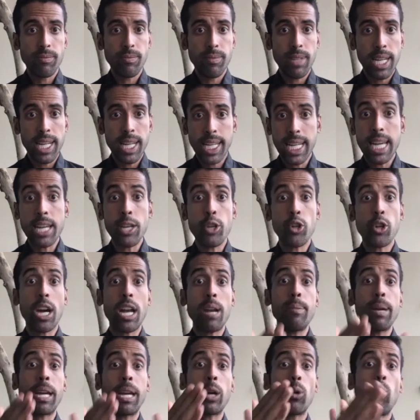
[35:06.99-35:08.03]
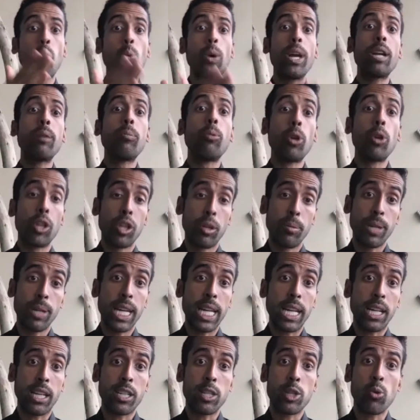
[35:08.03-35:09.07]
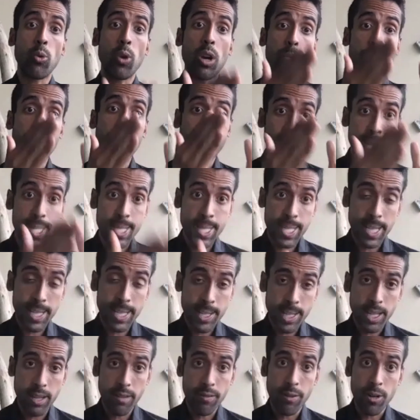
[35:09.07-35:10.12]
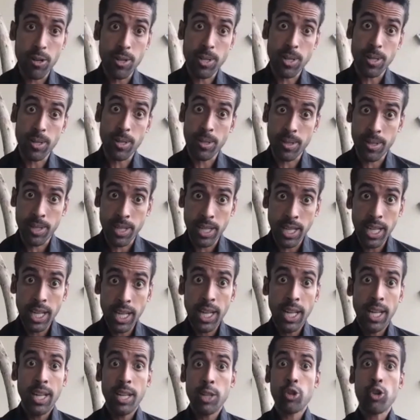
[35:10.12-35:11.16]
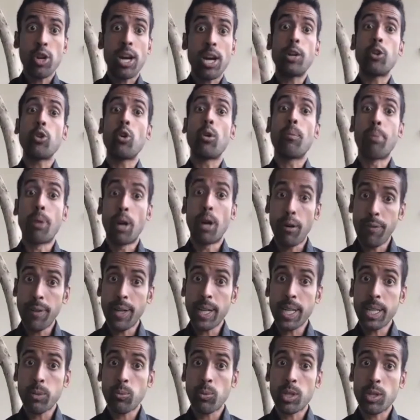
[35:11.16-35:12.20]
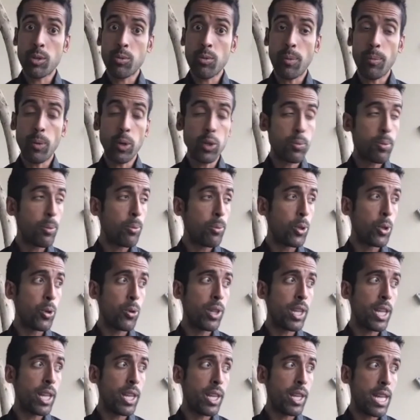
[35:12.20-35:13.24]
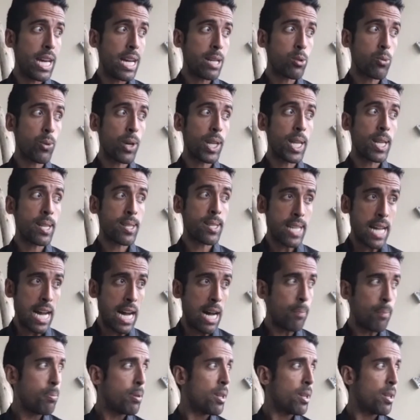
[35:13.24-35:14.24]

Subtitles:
And again, you got to make it winnable in the beginning, because you want to be consistent versus trying to do it perfect, which is what most people do, and that's why they stop.